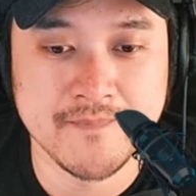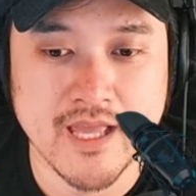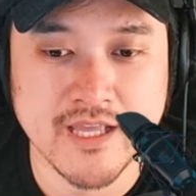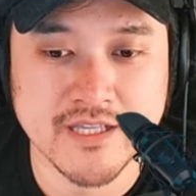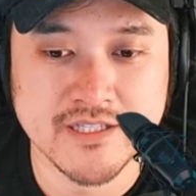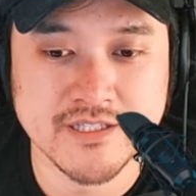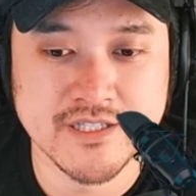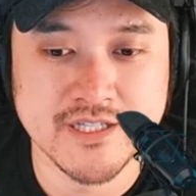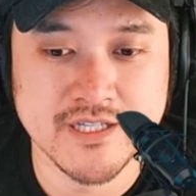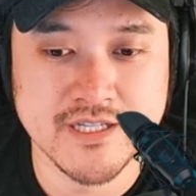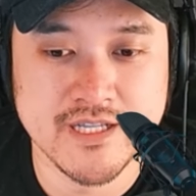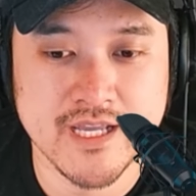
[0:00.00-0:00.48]

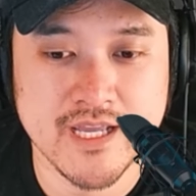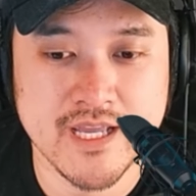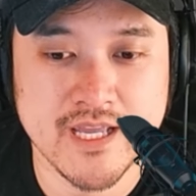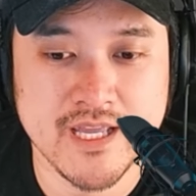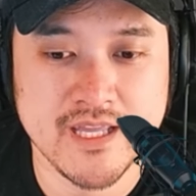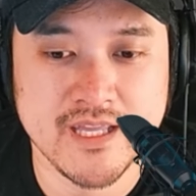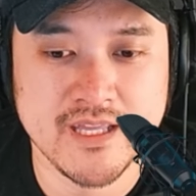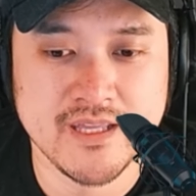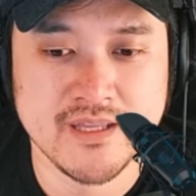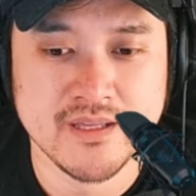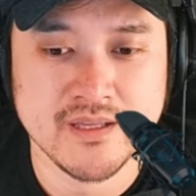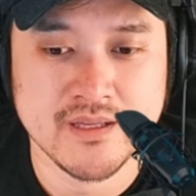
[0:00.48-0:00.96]

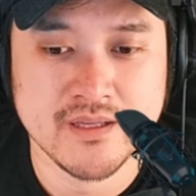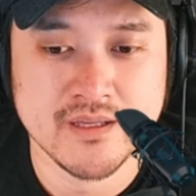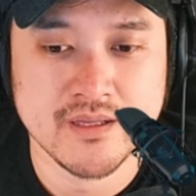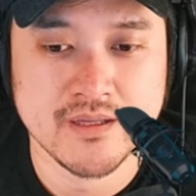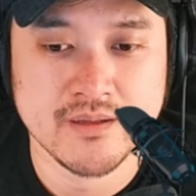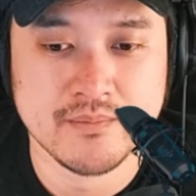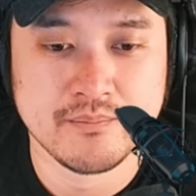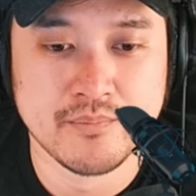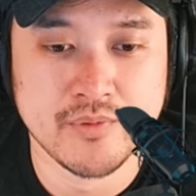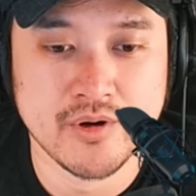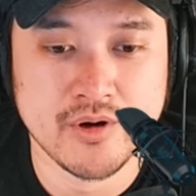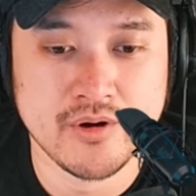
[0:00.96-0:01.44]
SGA,
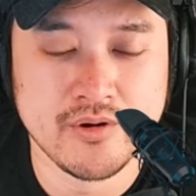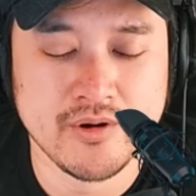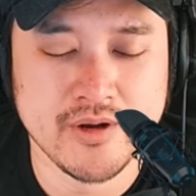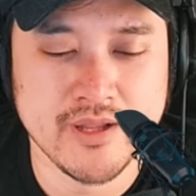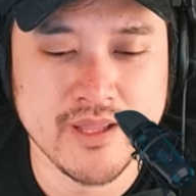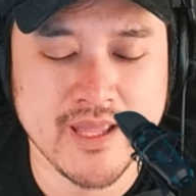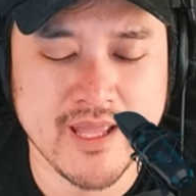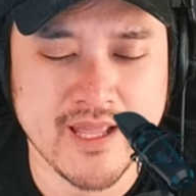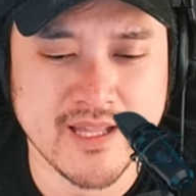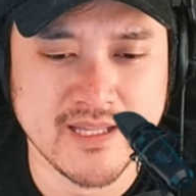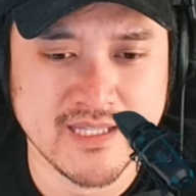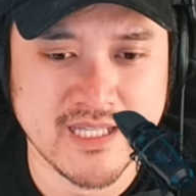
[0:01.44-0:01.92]

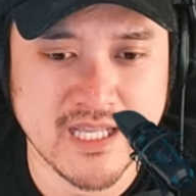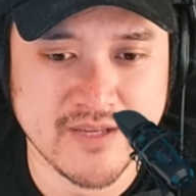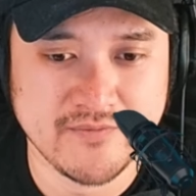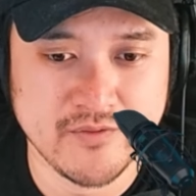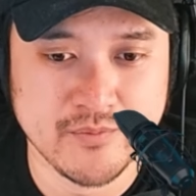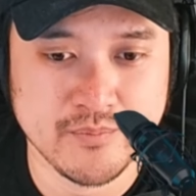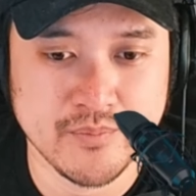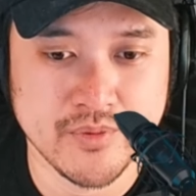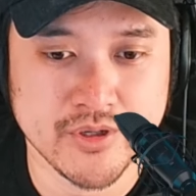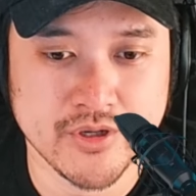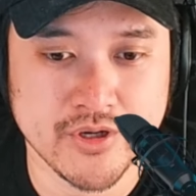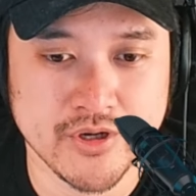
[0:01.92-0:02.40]
Murray, and
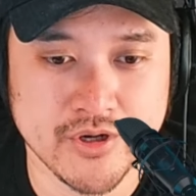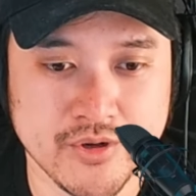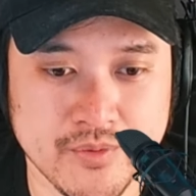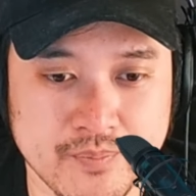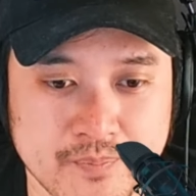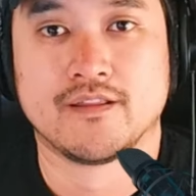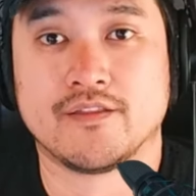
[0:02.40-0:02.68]
Devin Booker.